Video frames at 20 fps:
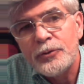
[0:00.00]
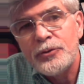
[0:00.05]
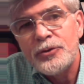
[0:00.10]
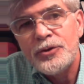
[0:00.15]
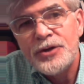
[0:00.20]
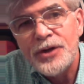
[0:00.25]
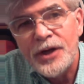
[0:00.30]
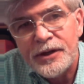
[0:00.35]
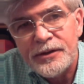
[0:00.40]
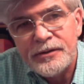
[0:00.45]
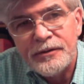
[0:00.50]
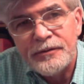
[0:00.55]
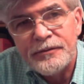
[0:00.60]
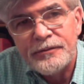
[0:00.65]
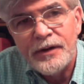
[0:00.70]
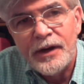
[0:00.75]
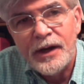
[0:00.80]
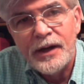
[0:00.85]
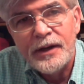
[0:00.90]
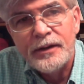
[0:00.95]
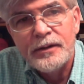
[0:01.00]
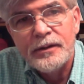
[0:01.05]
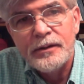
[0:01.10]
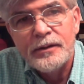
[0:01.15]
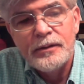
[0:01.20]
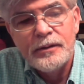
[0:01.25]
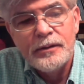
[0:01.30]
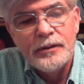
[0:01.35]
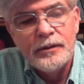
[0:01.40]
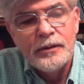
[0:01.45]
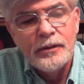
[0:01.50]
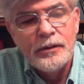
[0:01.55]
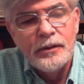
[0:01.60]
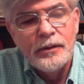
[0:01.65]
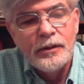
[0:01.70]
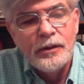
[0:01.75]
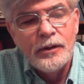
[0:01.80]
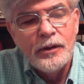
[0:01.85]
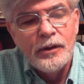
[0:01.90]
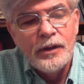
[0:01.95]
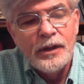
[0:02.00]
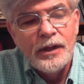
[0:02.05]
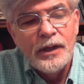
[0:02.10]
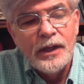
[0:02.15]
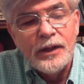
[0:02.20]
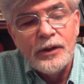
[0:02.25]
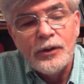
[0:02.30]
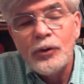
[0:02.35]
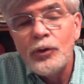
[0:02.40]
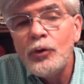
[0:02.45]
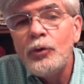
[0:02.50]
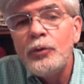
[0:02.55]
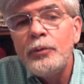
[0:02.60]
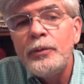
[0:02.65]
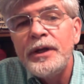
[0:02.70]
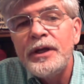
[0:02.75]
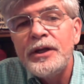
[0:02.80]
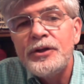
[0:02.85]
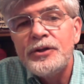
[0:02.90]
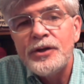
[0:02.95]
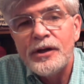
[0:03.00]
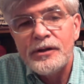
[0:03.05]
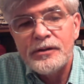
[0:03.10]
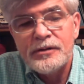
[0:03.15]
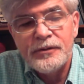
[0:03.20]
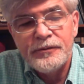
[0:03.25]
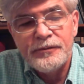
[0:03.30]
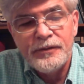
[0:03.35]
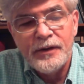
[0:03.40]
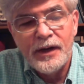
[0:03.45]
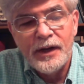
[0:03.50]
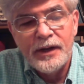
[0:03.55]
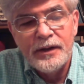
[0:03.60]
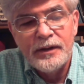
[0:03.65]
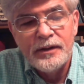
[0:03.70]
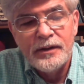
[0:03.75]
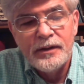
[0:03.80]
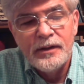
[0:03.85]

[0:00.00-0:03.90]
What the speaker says: justified. And whom he justified,